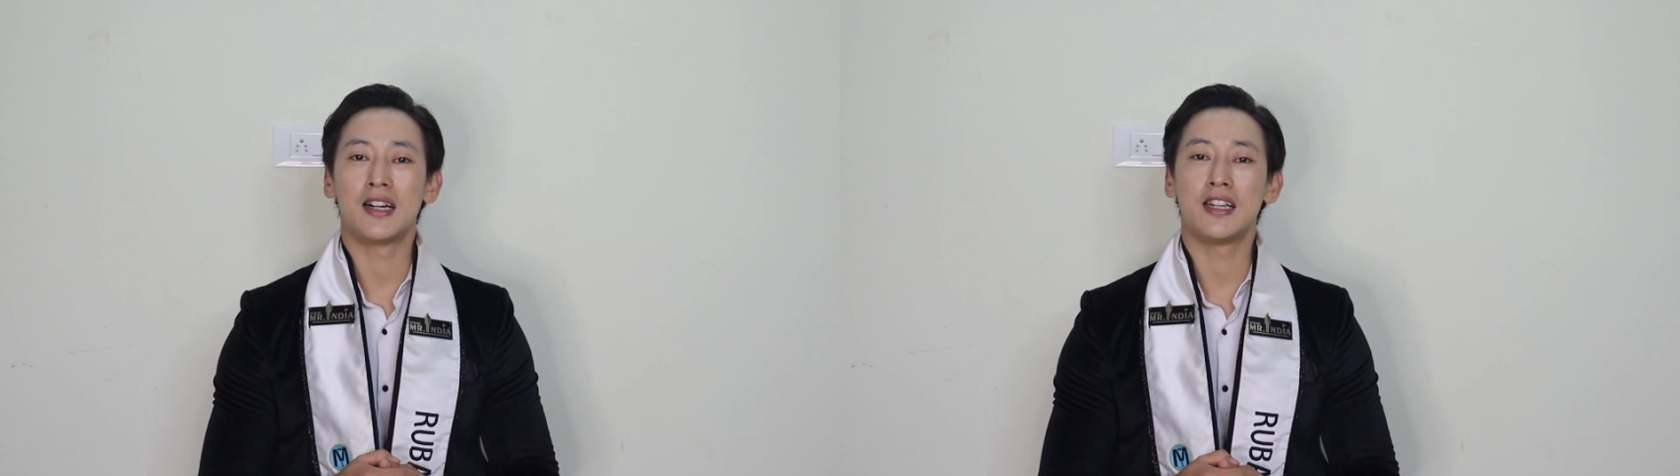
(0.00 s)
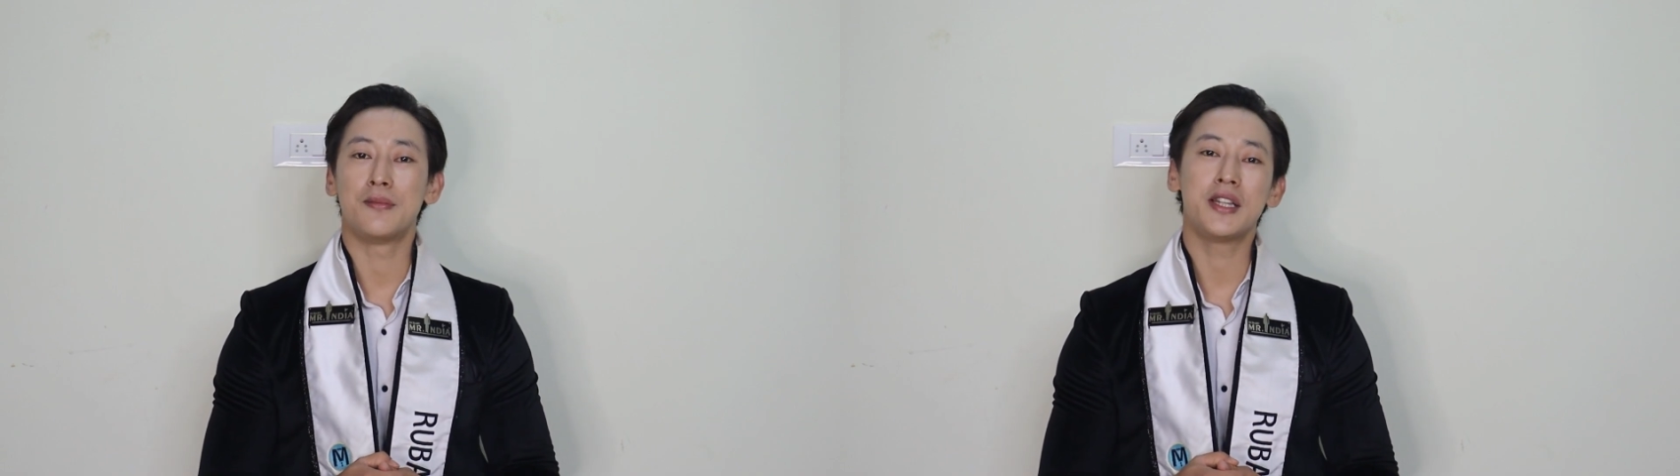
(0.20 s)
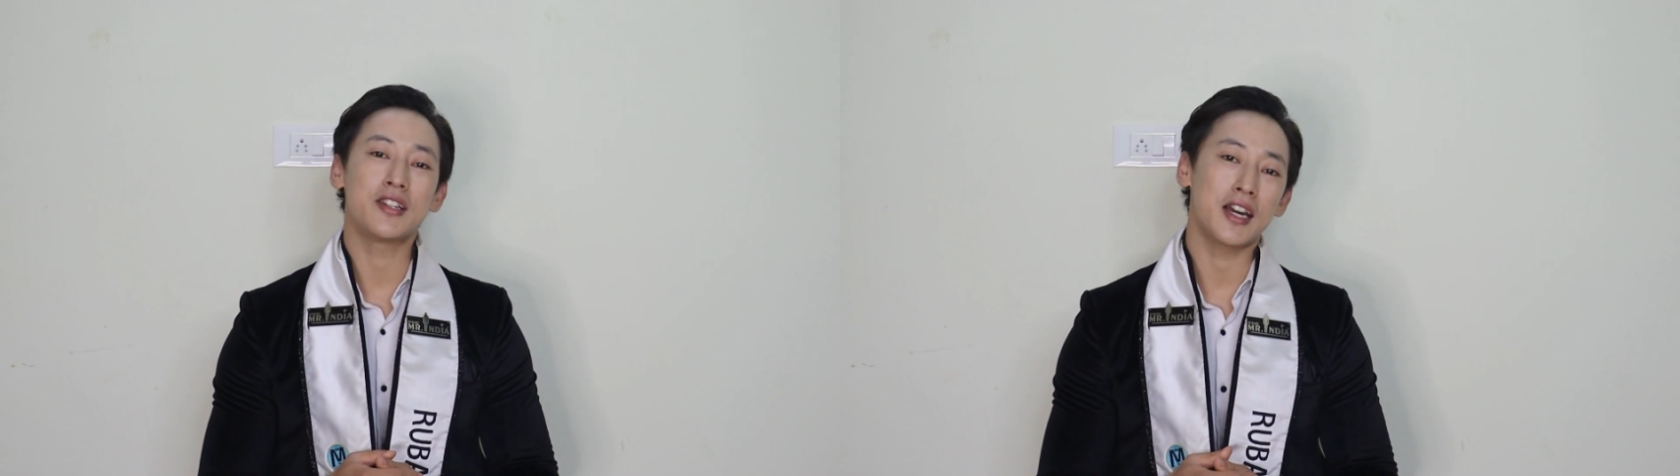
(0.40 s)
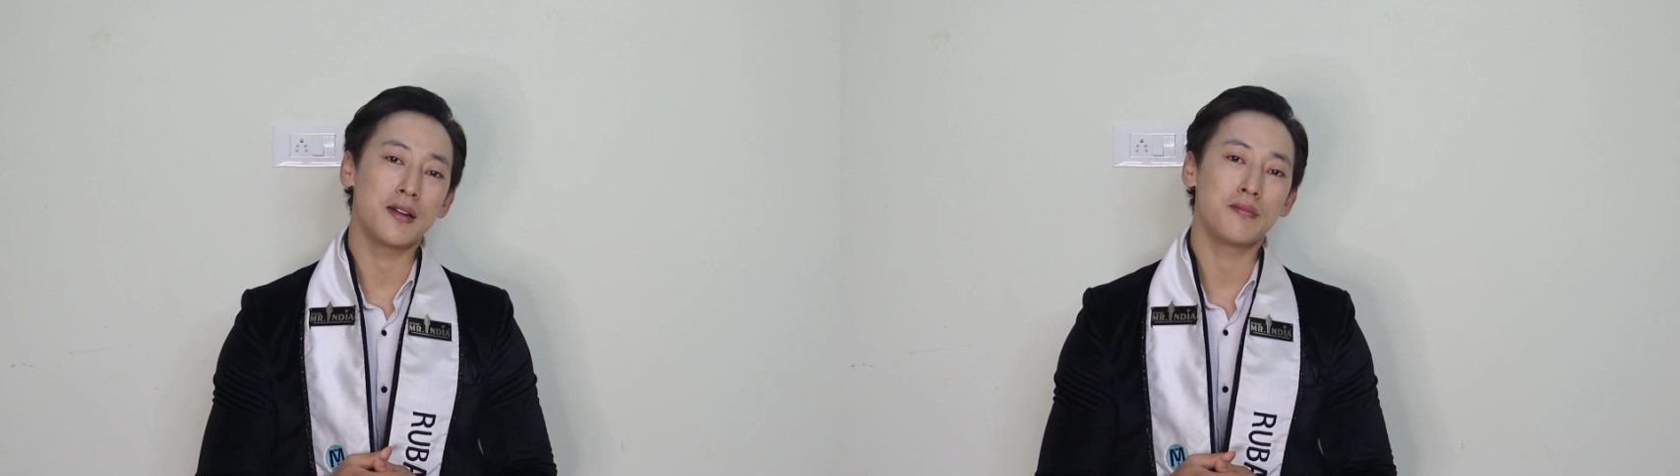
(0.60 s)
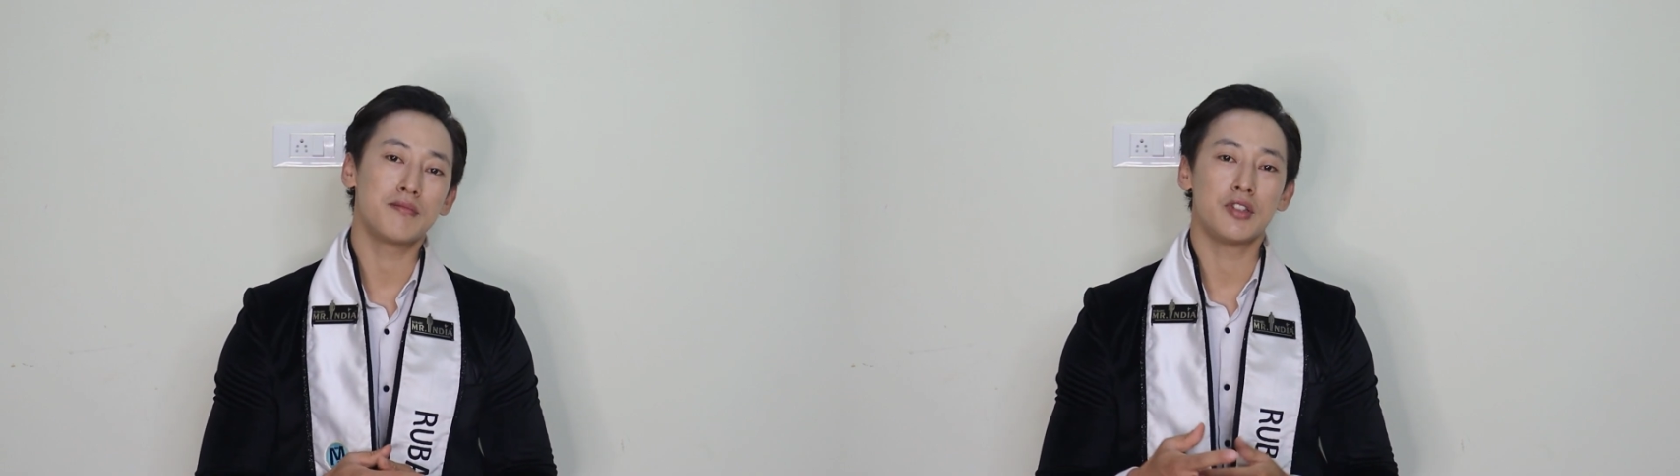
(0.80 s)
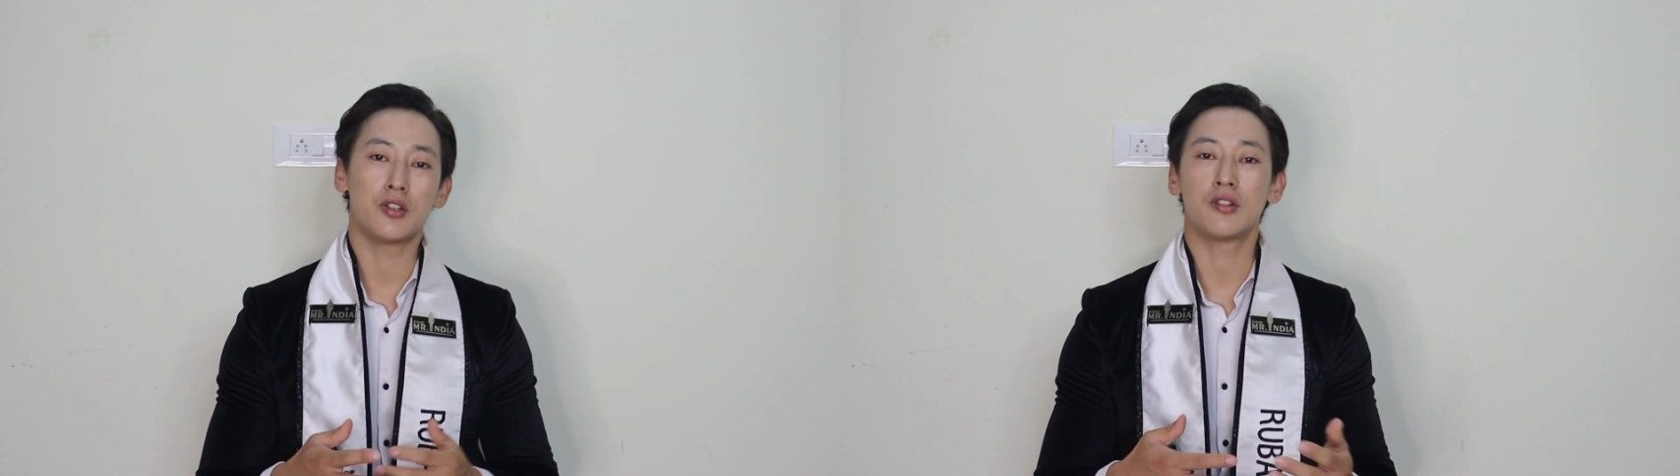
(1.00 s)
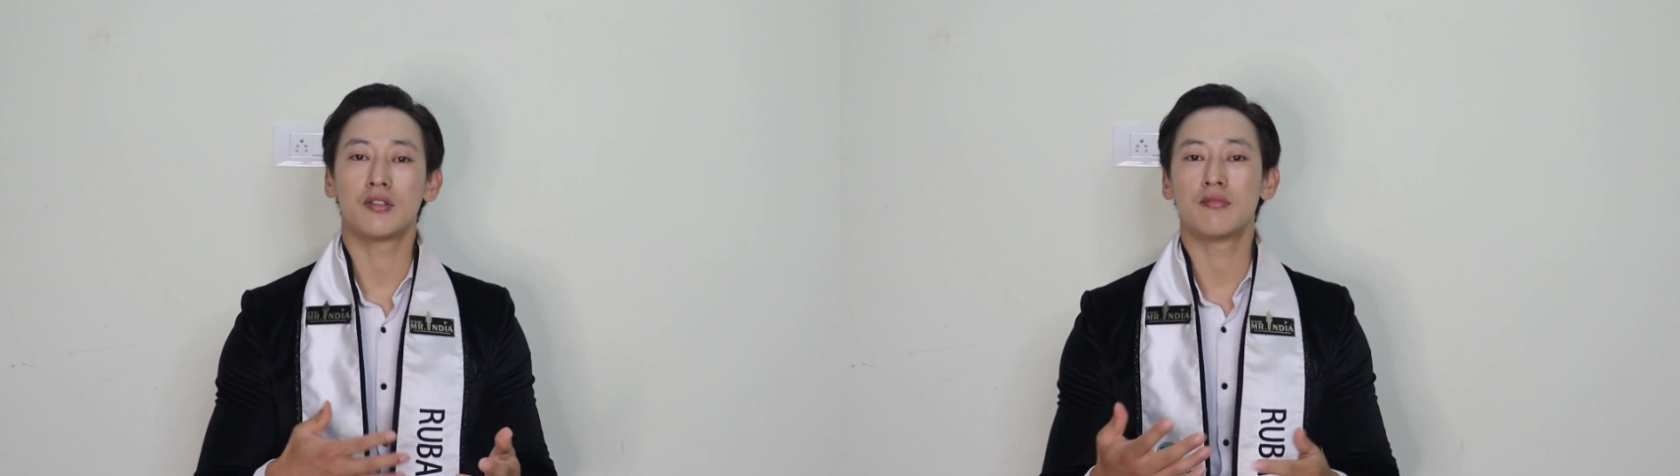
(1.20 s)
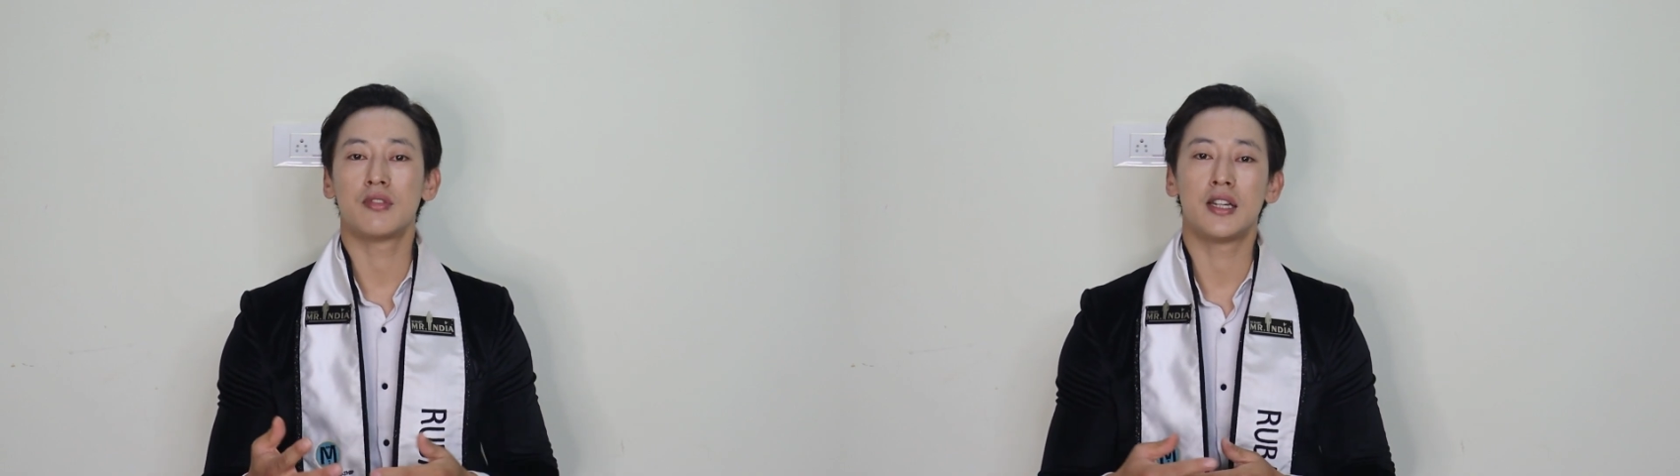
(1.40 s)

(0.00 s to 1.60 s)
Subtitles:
In the meantime, you know,